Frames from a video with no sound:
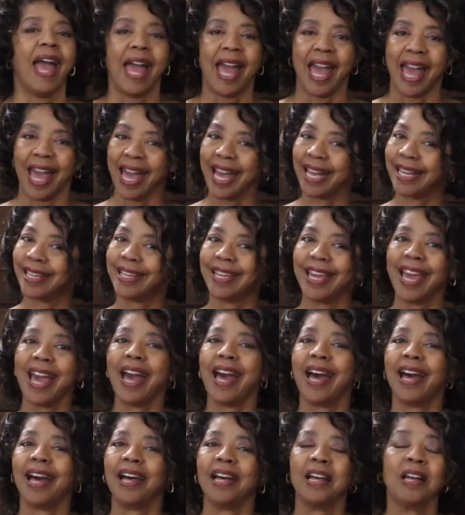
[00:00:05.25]
Heck
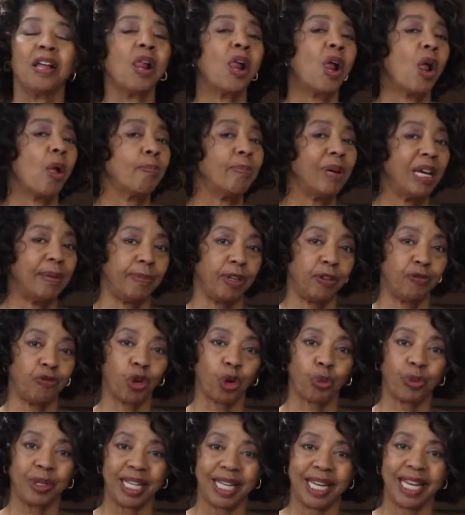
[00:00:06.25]
yeah! But
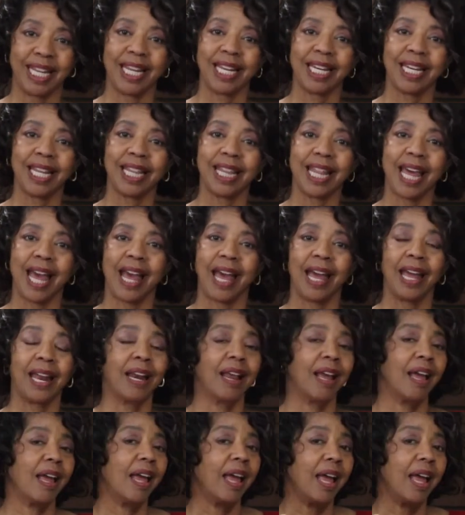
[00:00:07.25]
before we get into that,